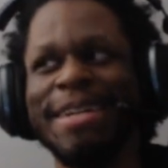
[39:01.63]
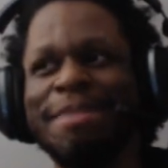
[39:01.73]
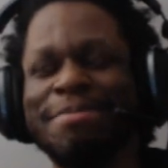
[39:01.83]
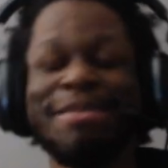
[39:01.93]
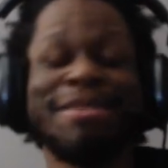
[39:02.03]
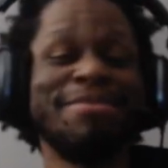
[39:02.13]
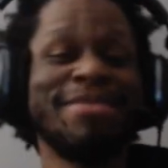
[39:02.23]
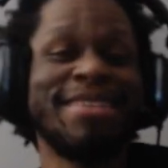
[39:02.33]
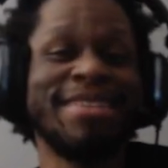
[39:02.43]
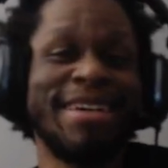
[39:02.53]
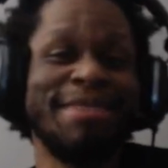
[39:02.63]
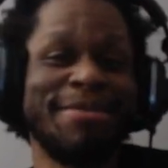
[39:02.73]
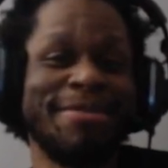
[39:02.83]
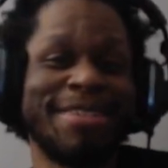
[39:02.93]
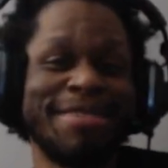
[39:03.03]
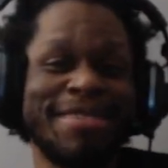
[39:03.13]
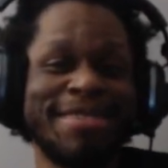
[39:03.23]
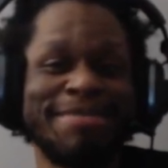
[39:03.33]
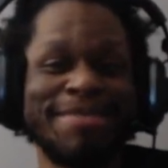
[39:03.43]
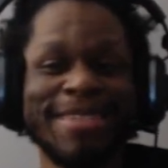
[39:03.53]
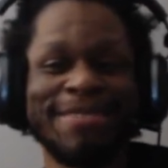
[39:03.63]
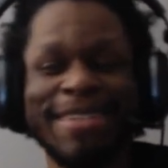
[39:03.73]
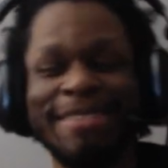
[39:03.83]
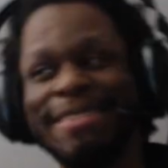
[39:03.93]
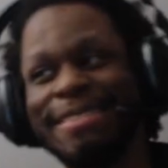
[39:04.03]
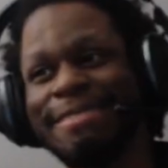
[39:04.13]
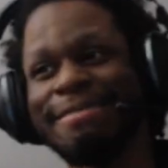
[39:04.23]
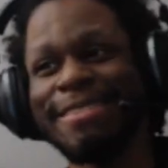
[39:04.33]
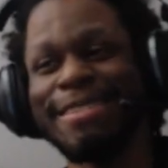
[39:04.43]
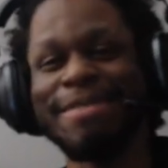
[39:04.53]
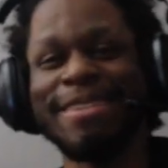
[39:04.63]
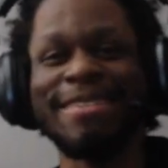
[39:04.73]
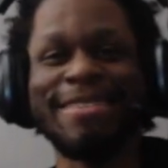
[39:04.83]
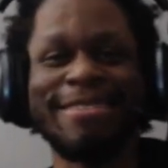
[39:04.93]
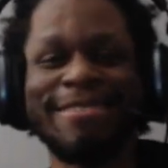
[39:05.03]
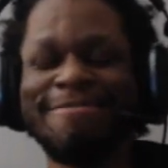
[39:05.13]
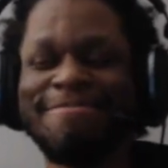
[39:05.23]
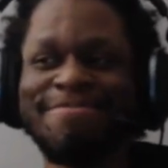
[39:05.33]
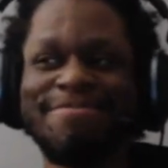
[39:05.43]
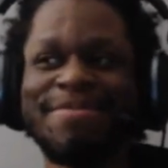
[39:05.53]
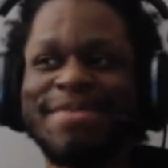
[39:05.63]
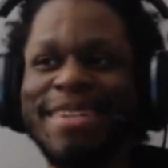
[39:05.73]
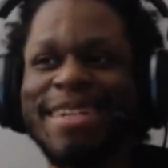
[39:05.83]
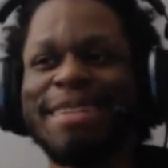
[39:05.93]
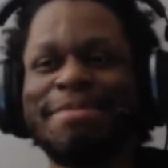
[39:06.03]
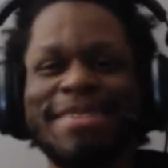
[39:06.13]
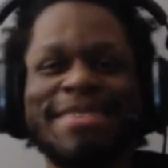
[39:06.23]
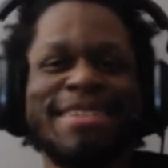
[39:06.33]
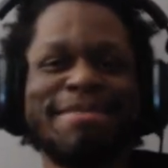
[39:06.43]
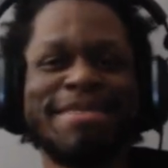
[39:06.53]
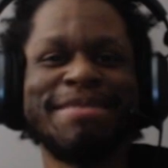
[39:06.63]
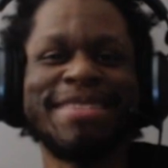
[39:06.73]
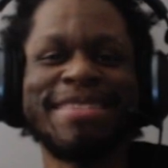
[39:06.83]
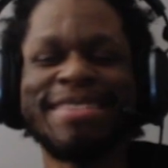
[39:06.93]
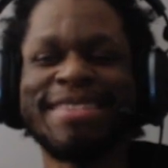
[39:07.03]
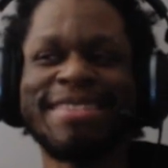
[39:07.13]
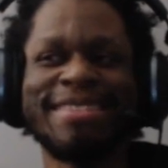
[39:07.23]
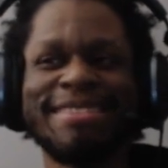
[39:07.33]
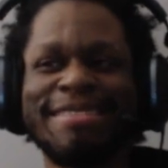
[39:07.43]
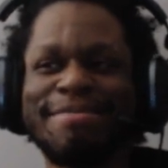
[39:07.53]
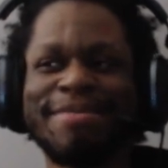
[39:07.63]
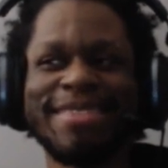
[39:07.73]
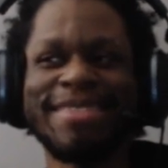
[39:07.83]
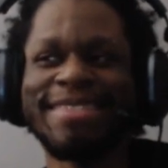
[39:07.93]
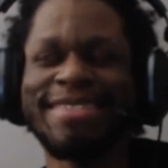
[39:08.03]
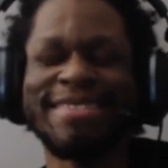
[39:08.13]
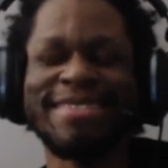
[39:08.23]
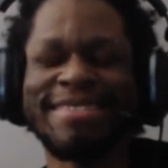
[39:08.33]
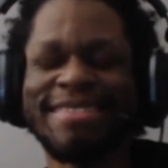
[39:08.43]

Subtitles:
probably going to play that before it comes to PS5, because otherwise I'd be like, dude, I bought this game on Series X and I still haven't played it, so...